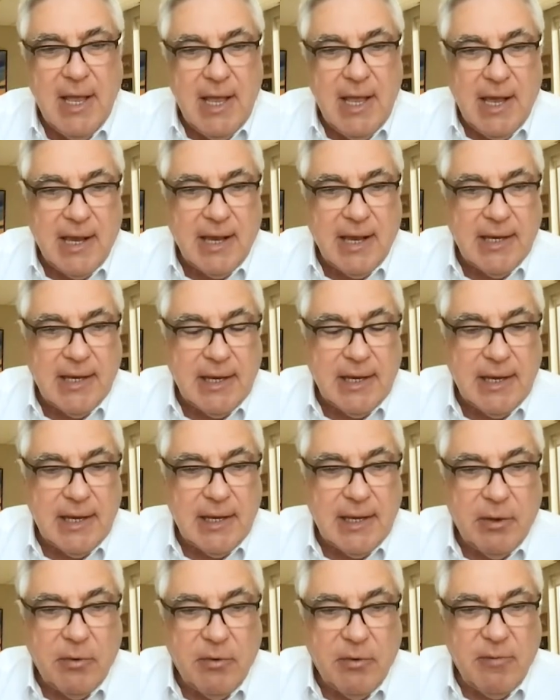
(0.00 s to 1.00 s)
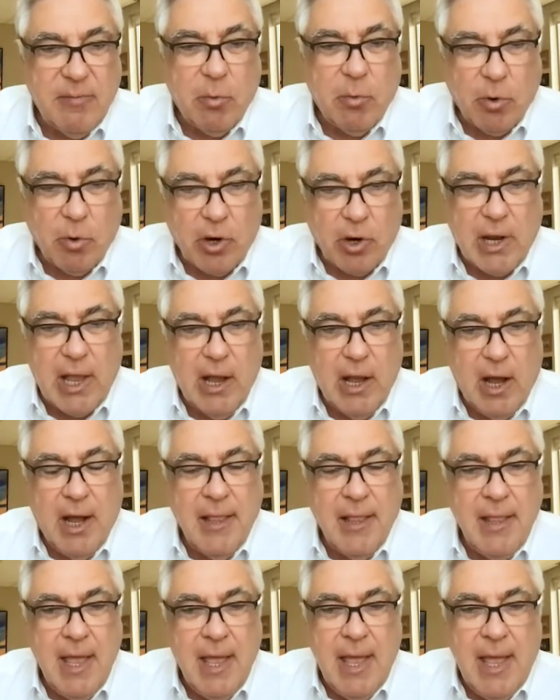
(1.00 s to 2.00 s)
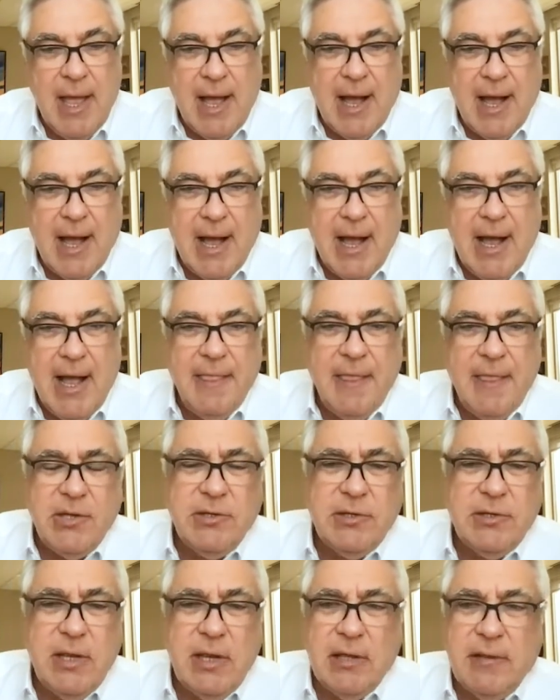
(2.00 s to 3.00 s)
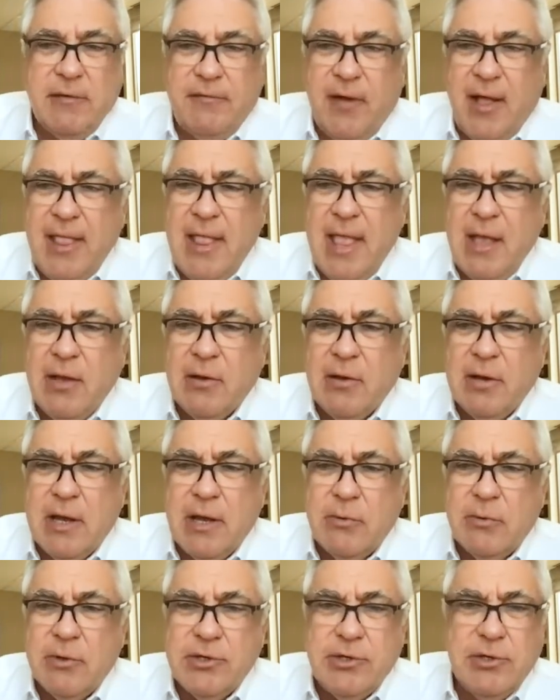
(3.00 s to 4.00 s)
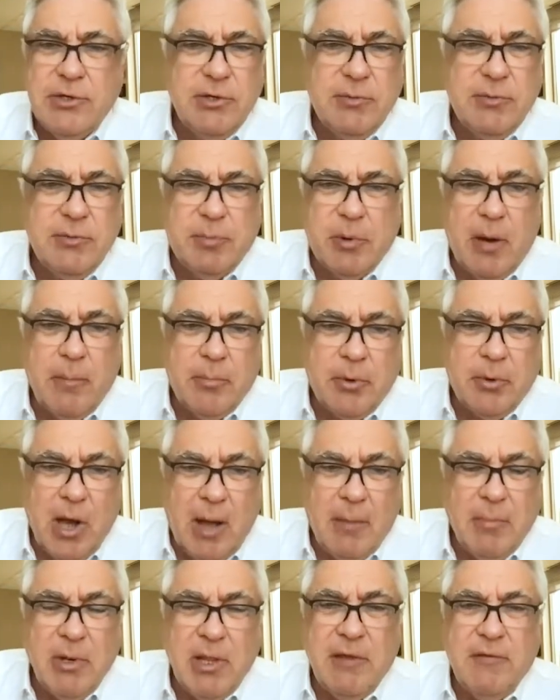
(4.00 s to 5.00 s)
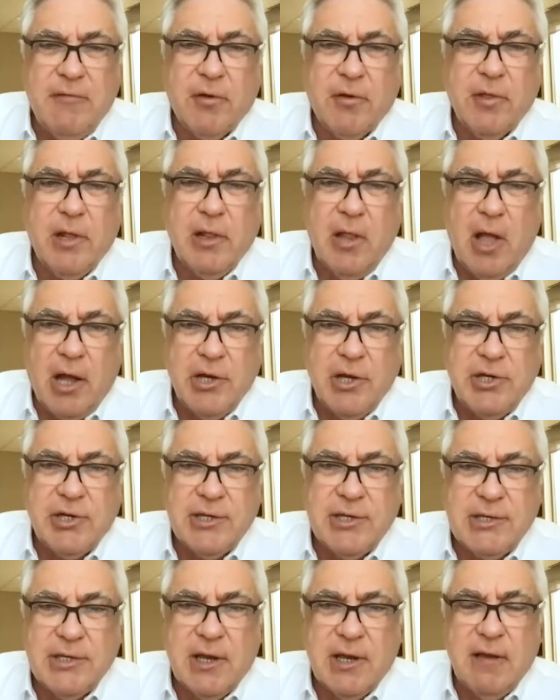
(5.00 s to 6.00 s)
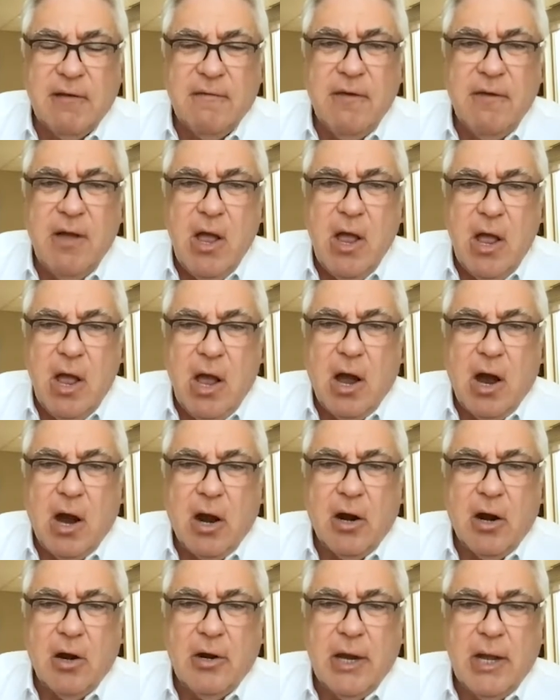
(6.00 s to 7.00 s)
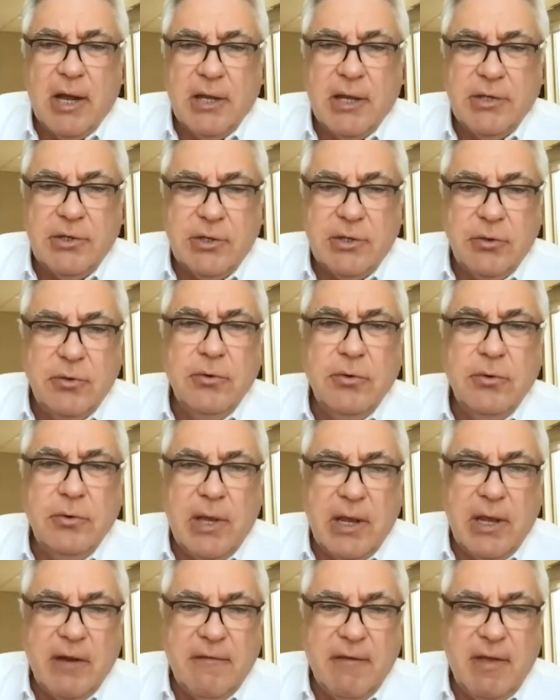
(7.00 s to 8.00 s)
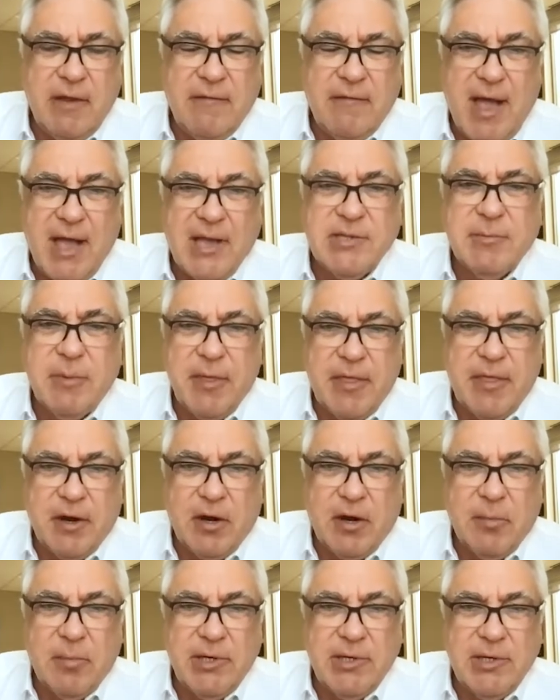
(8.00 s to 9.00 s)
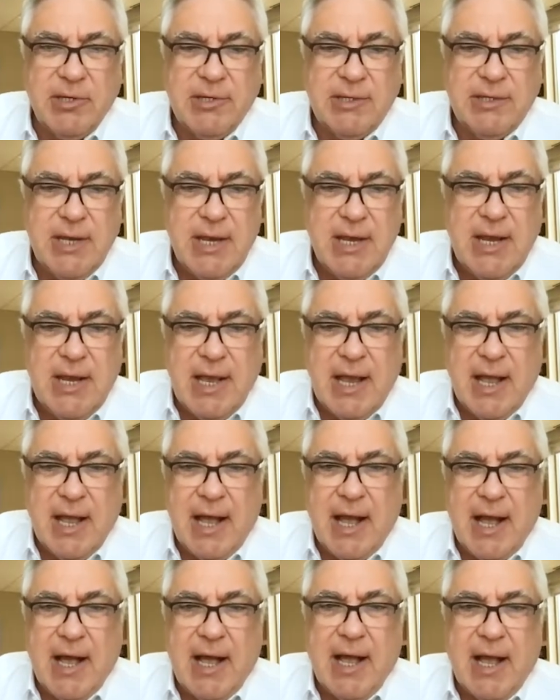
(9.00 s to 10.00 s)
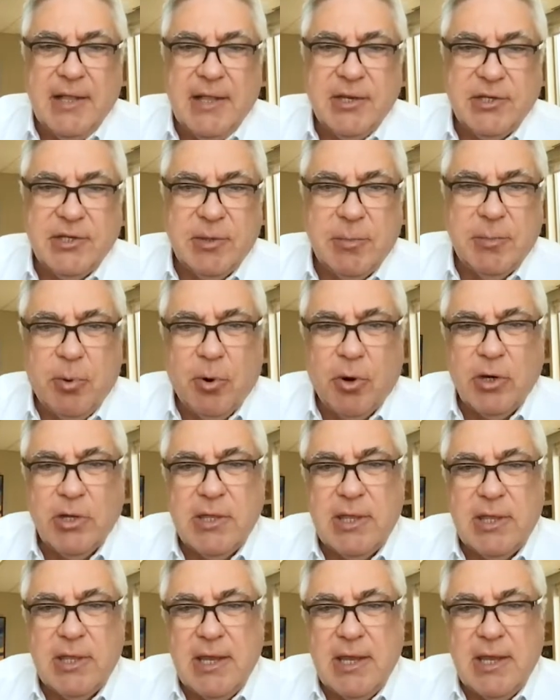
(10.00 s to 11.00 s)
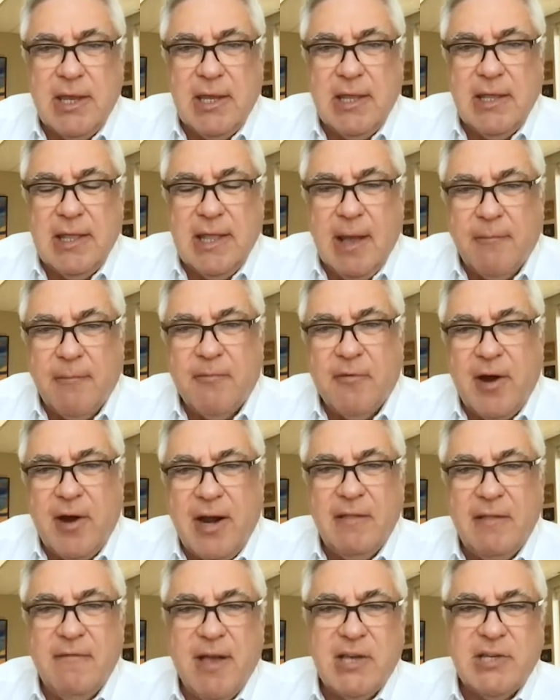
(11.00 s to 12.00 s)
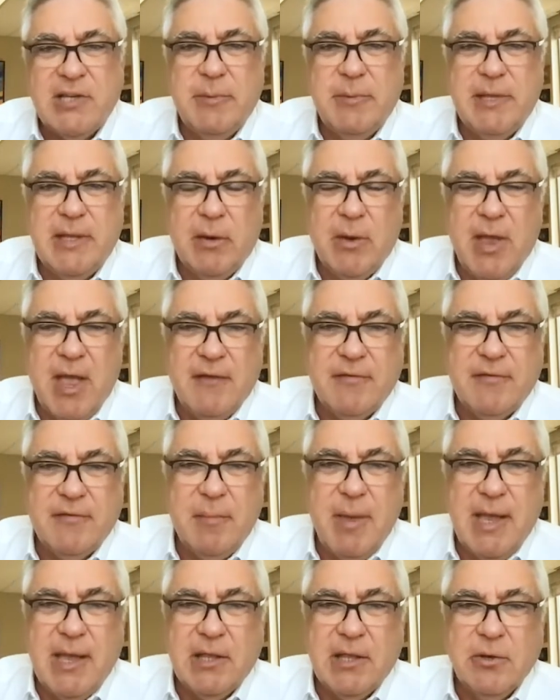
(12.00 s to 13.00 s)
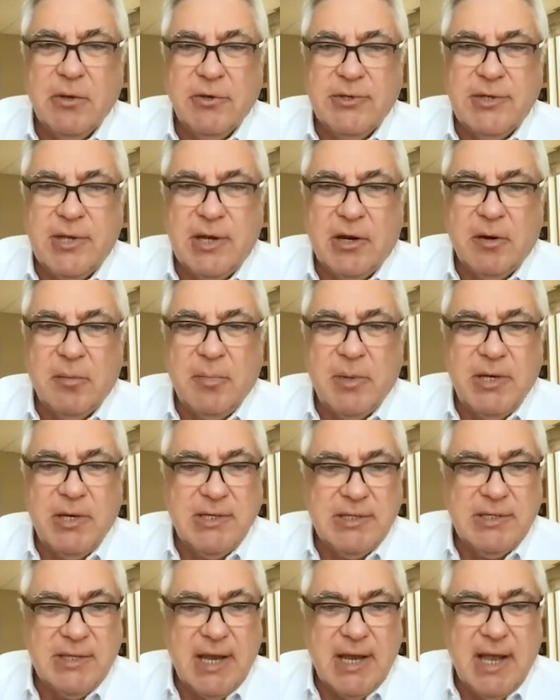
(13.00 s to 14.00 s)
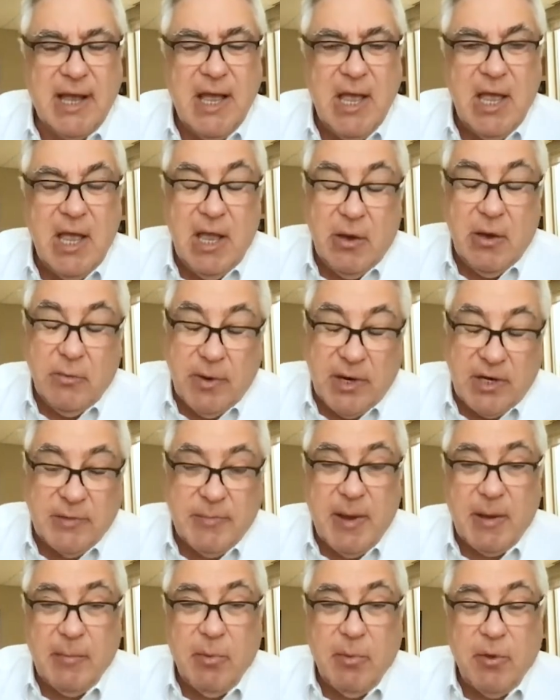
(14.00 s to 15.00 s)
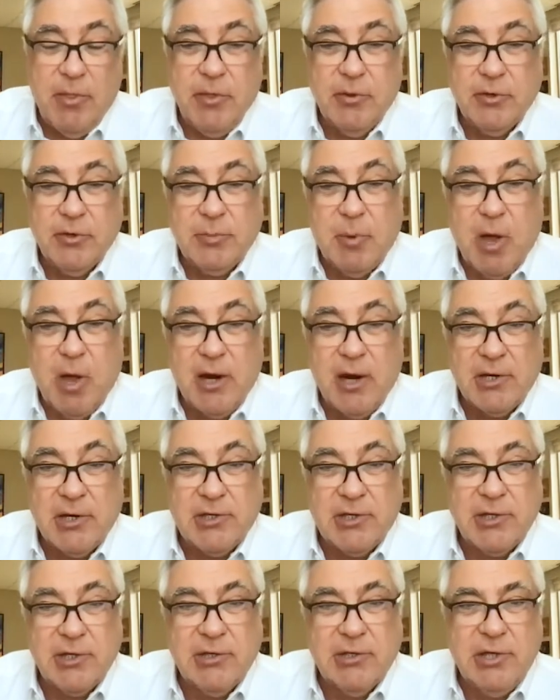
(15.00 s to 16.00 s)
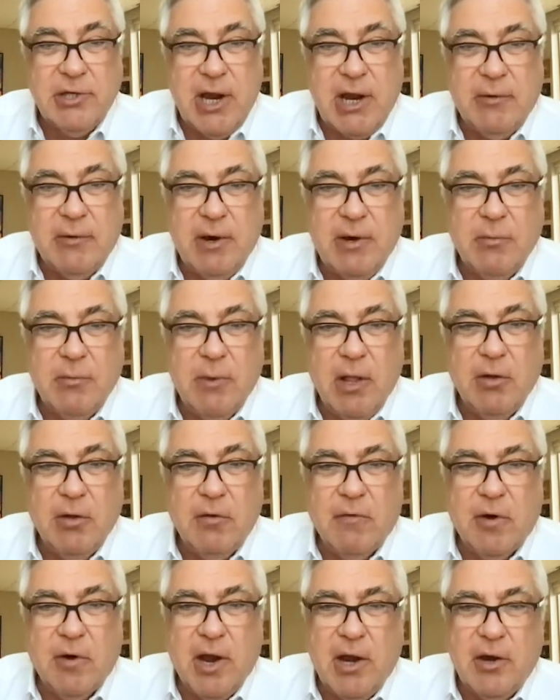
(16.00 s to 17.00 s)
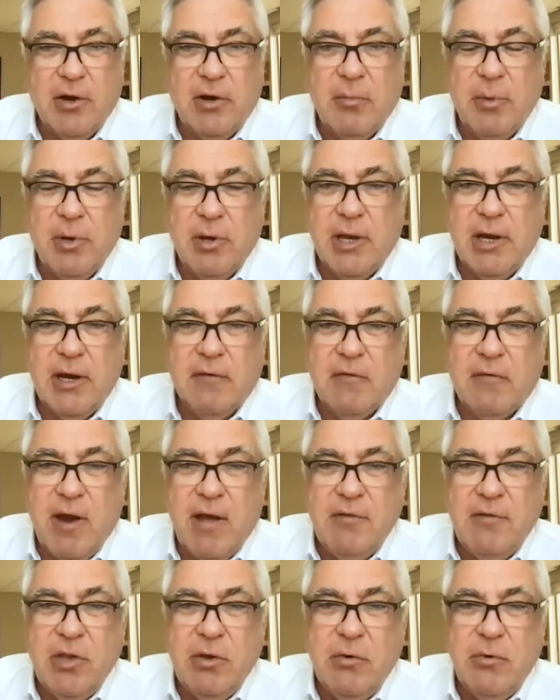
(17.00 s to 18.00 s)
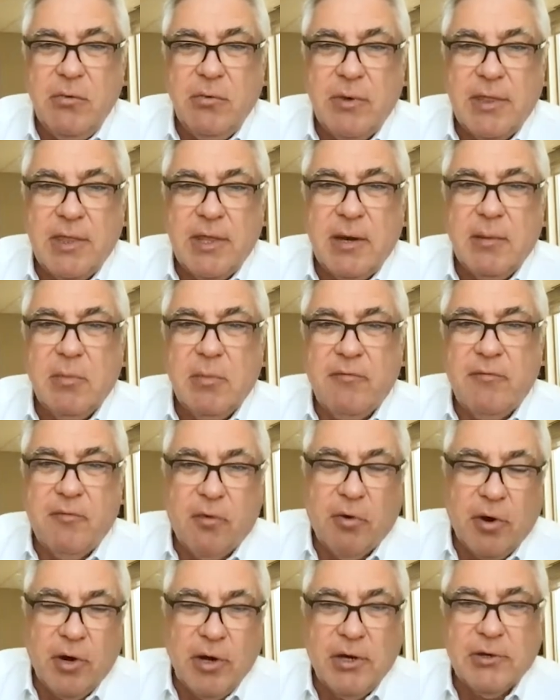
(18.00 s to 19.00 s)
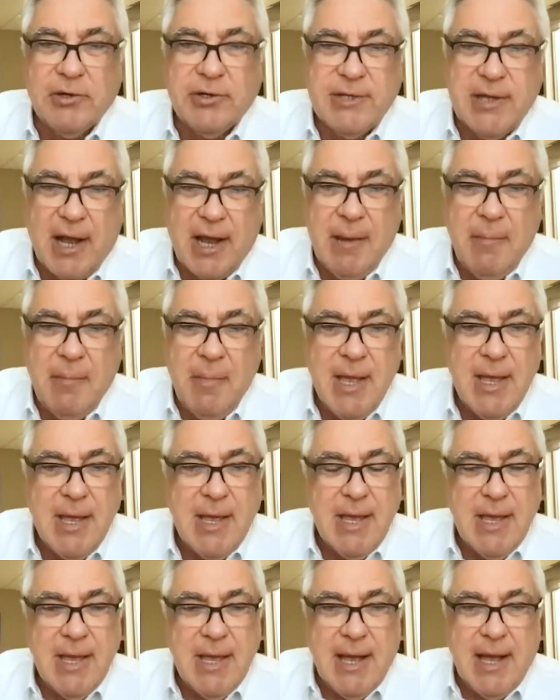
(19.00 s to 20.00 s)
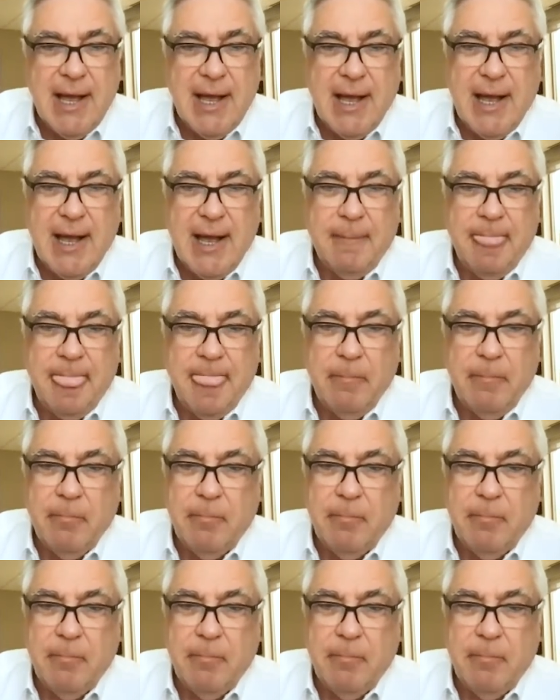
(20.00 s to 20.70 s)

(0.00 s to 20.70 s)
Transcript: uh that we've been working on. Uh, and this the funding was used pre- predominantly for the launches of our uh, two innovative asthma therapies uh, and to support the, the upfront investment that we have to make in those therapies. Uh, we expect both of those products to generate well over 100 million of revenue within about four years' time. Um,